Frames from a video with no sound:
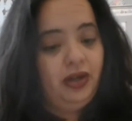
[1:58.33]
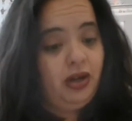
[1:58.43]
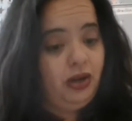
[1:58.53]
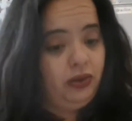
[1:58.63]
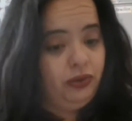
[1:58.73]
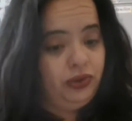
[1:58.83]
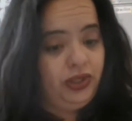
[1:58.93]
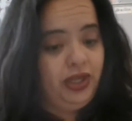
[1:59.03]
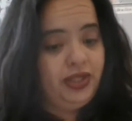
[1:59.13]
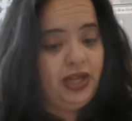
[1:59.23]
Oh,
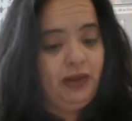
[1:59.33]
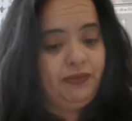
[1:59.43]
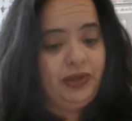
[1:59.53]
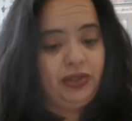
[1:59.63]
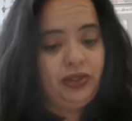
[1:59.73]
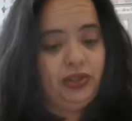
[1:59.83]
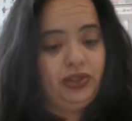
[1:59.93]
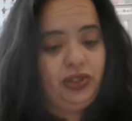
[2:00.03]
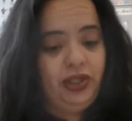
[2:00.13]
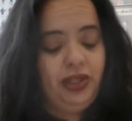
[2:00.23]
she needs help, does
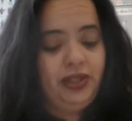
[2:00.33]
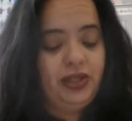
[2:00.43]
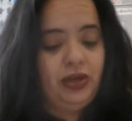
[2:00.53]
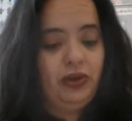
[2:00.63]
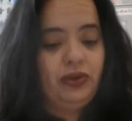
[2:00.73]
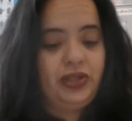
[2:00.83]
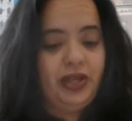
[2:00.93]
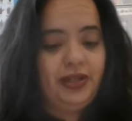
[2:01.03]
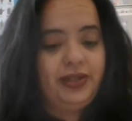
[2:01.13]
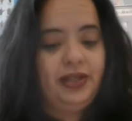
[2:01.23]
she? Lolo
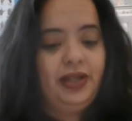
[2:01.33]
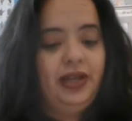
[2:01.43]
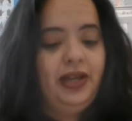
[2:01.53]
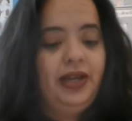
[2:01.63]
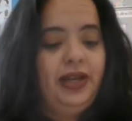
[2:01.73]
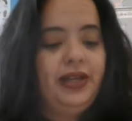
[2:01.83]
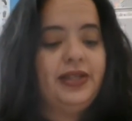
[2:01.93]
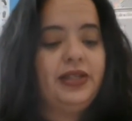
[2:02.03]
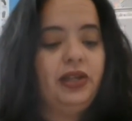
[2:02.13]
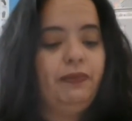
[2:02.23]
says. He's
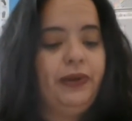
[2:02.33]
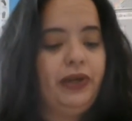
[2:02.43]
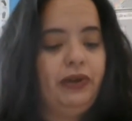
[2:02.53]
still bitter